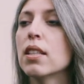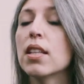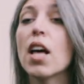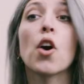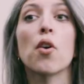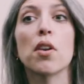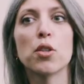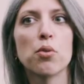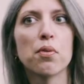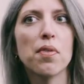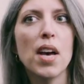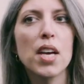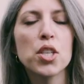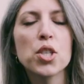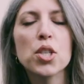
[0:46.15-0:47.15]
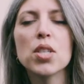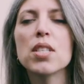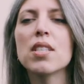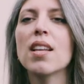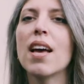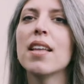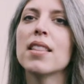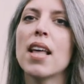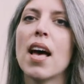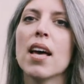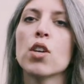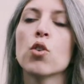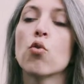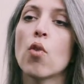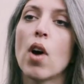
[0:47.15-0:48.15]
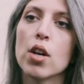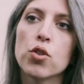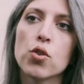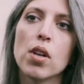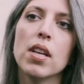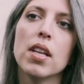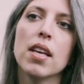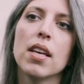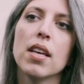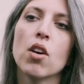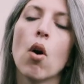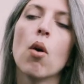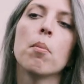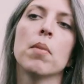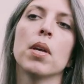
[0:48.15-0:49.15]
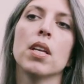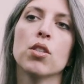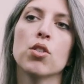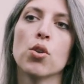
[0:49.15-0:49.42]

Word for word: That got into fashion, and that gradually got me